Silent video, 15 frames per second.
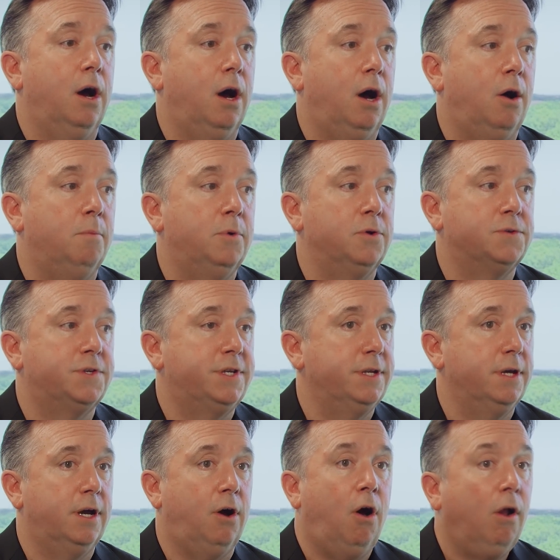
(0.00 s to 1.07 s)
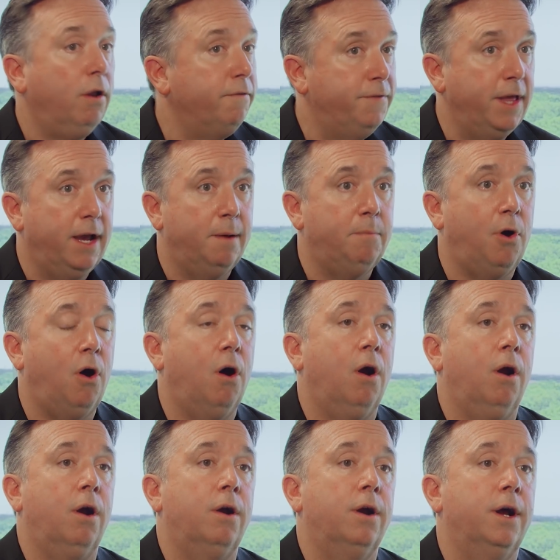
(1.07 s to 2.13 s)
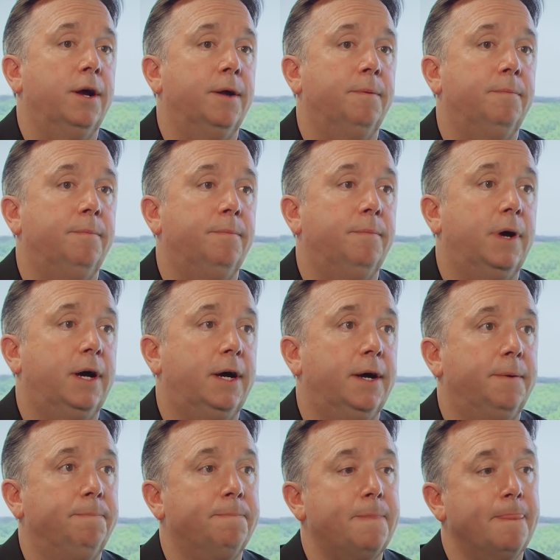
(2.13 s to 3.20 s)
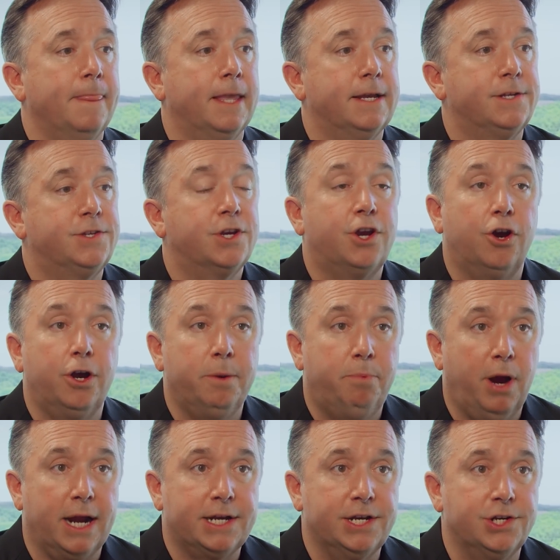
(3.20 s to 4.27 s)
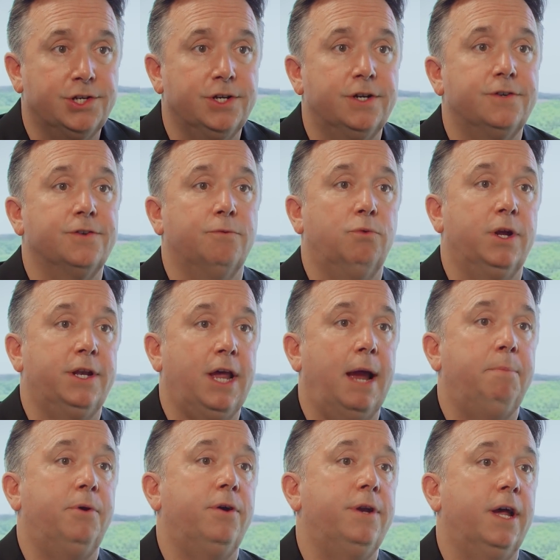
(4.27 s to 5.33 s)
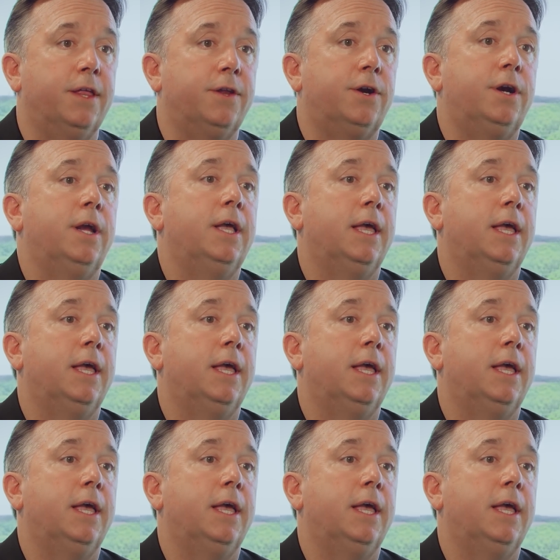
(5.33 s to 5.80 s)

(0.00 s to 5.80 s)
Almost all of them are um, um, security practitioners of one type or another.